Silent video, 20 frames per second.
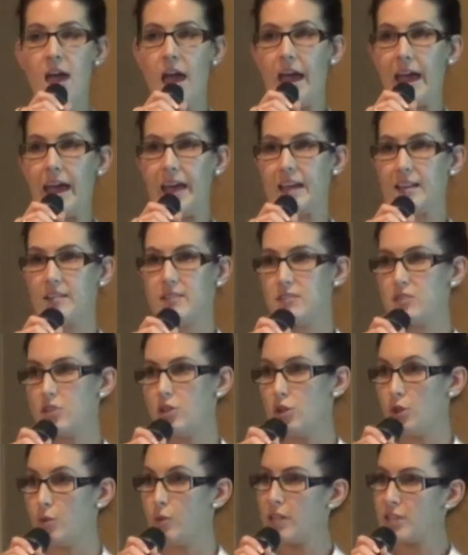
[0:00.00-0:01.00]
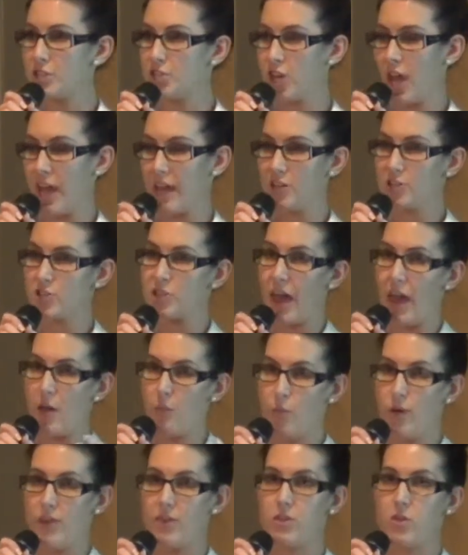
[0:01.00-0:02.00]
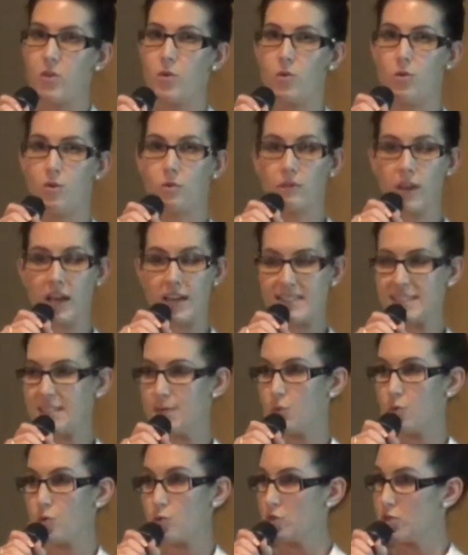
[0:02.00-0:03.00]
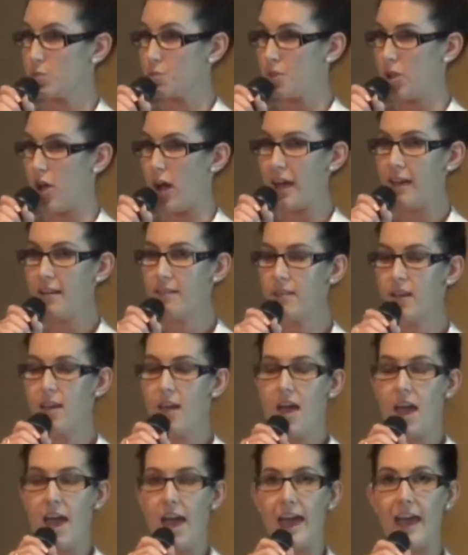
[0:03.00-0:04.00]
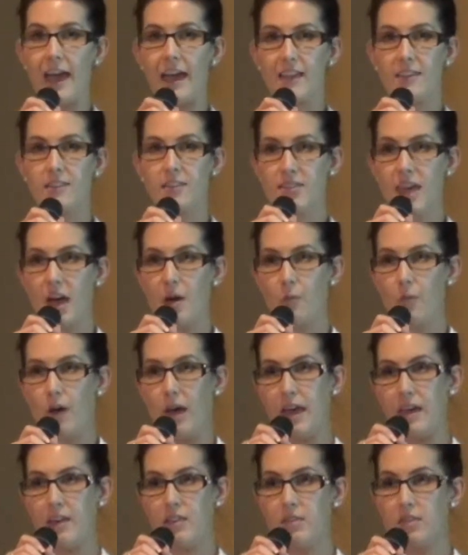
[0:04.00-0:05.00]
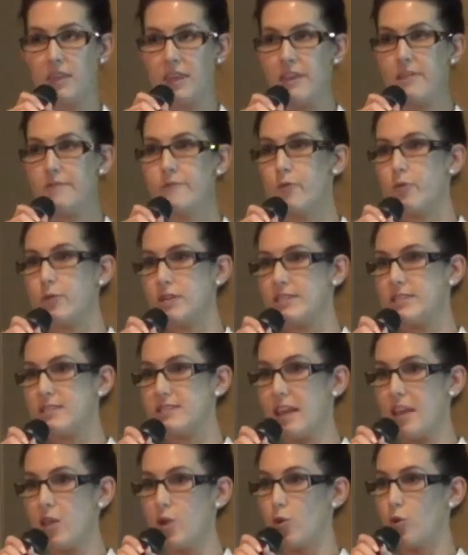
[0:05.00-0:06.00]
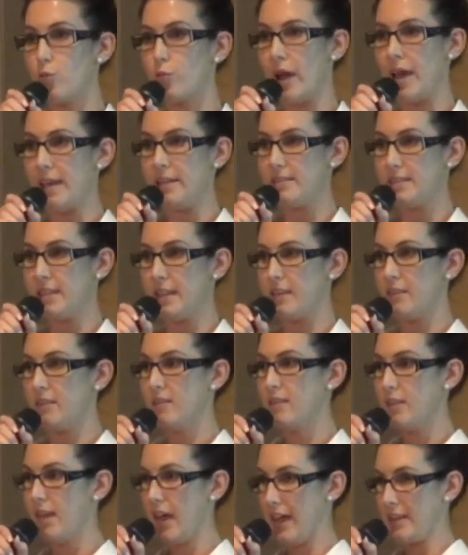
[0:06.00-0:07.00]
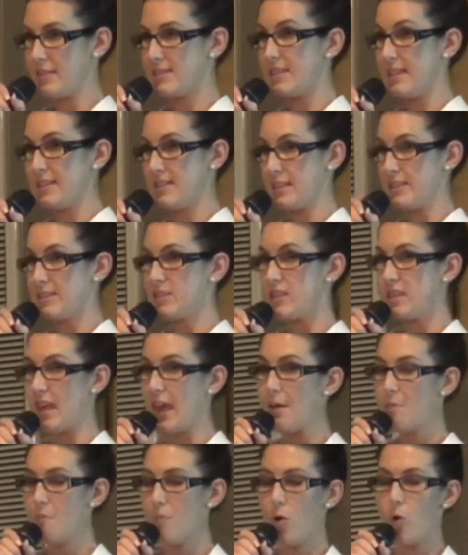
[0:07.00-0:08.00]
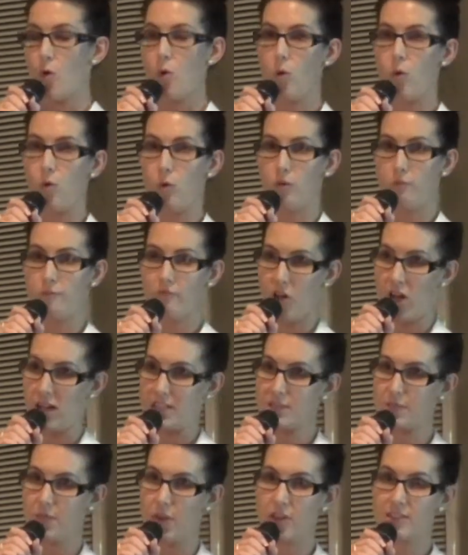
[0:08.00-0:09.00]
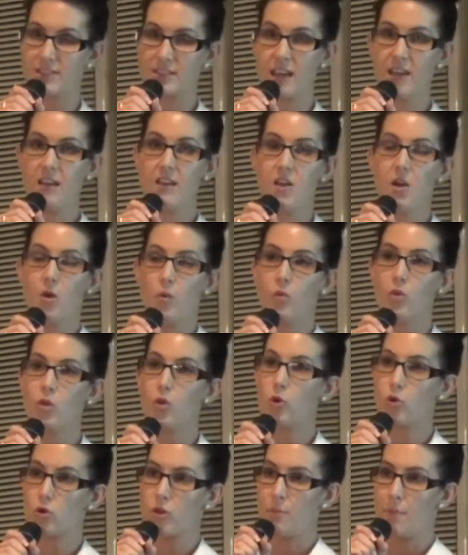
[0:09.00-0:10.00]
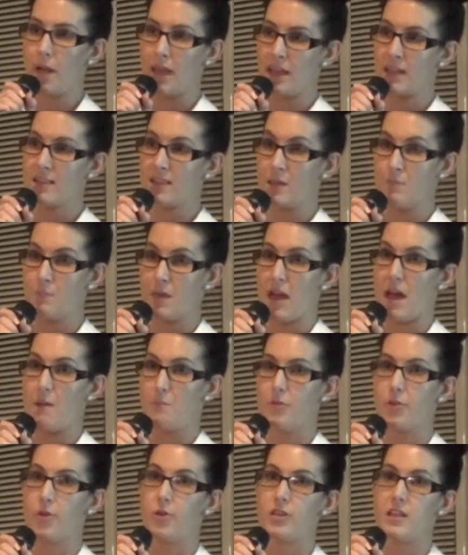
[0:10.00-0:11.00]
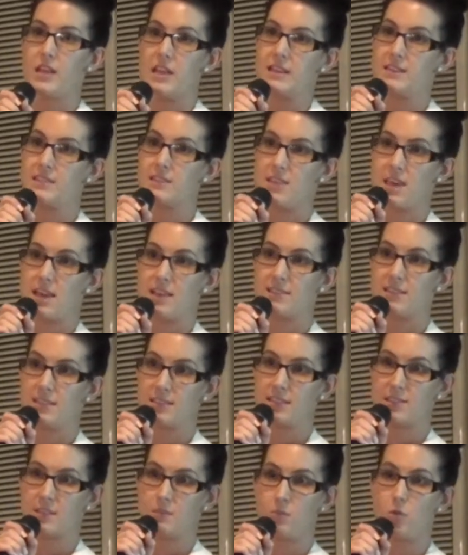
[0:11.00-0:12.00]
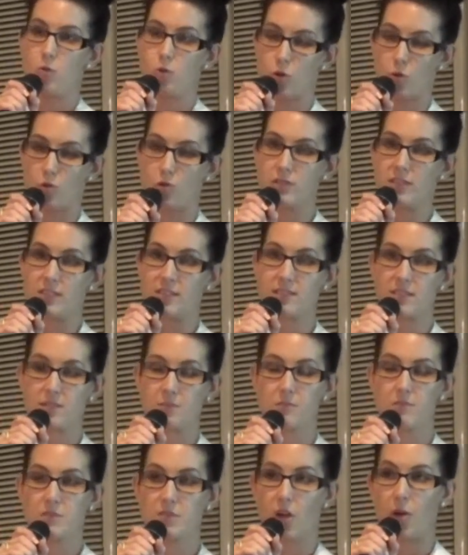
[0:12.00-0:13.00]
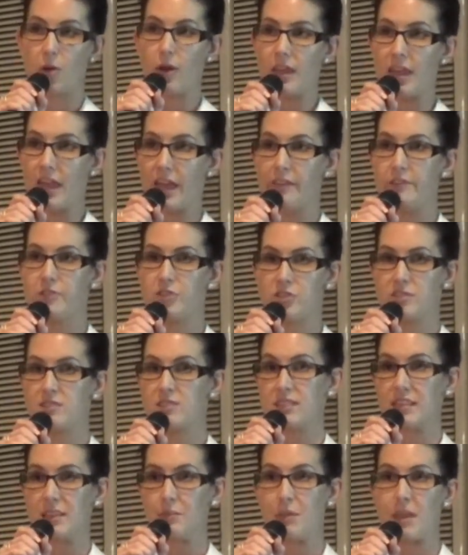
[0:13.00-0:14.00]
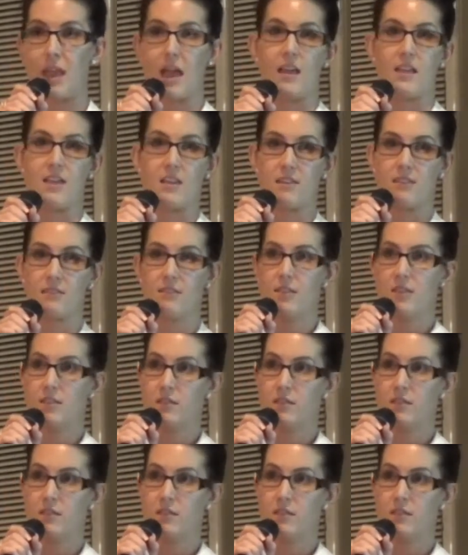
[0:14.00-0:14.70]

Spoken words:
and you exchange that with your customer or supplier. And that way, the invoices that you're raising and sending to them, or vice versa, will automatically be uploaded into their system or your system. So again, just eliminating